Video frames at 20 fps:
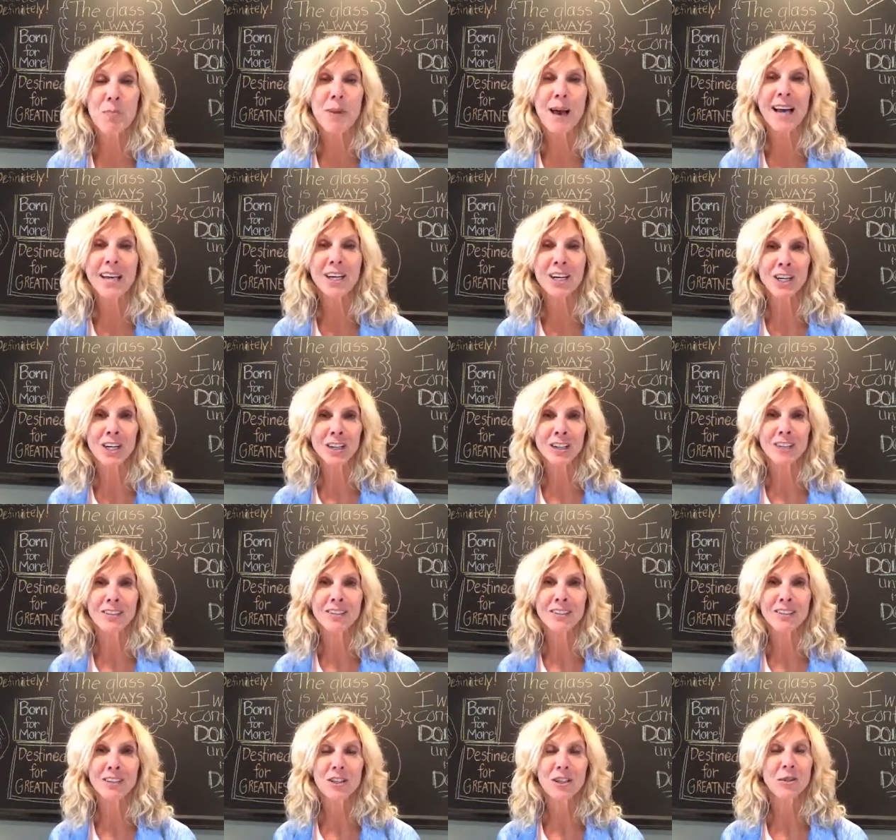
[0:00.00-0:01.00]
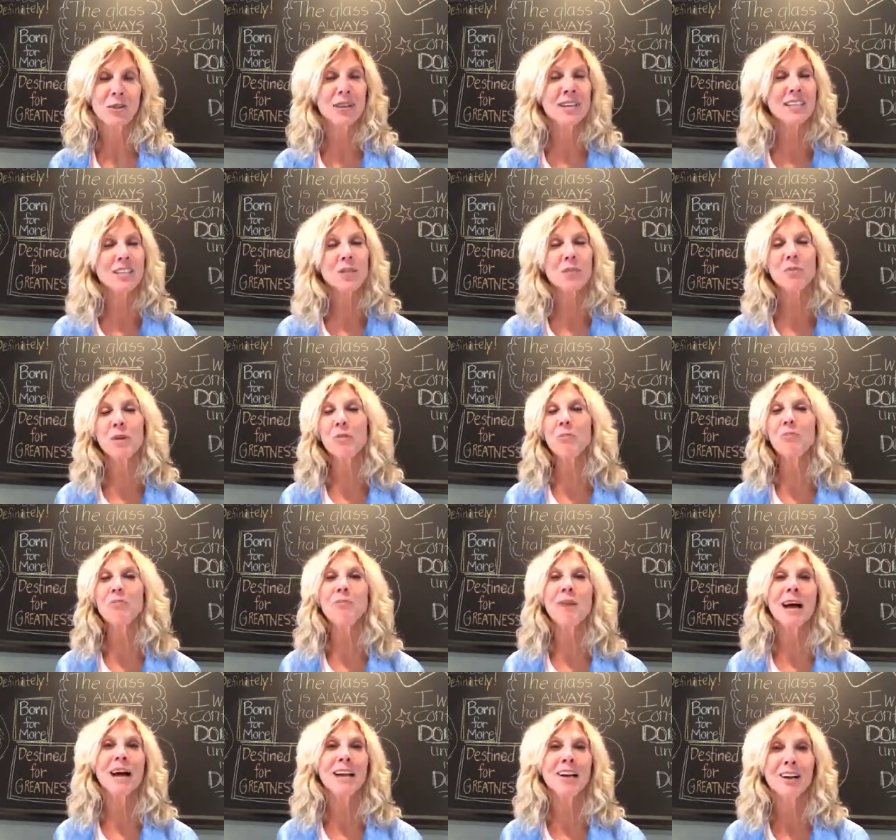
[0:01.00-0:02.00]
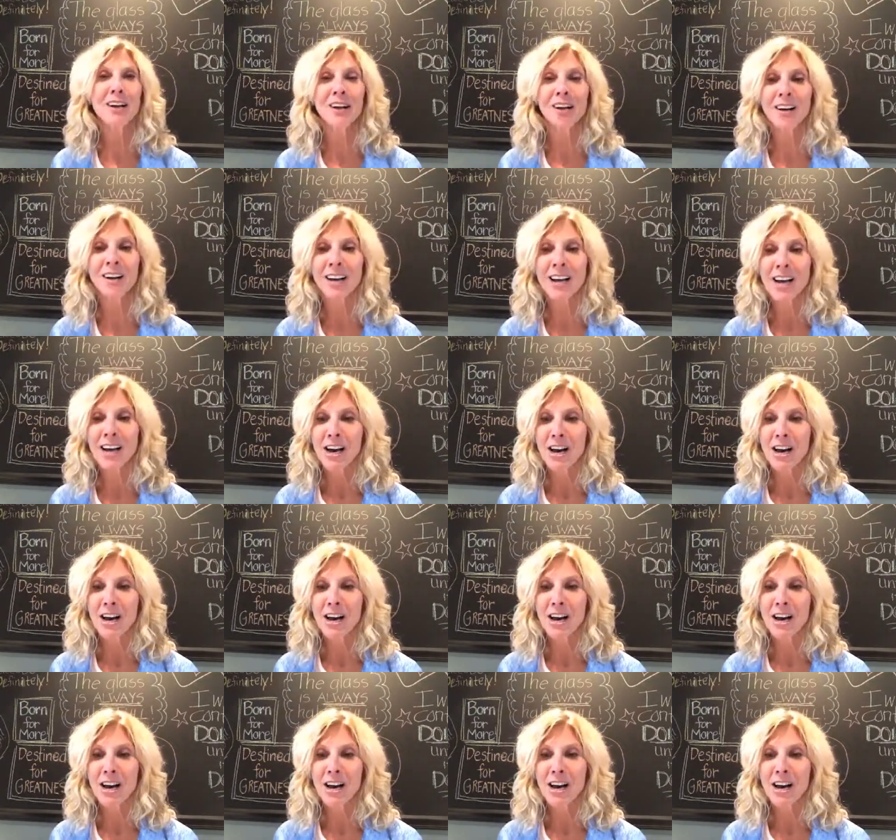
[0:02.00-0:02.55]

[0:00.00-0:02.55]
better. You get to be better.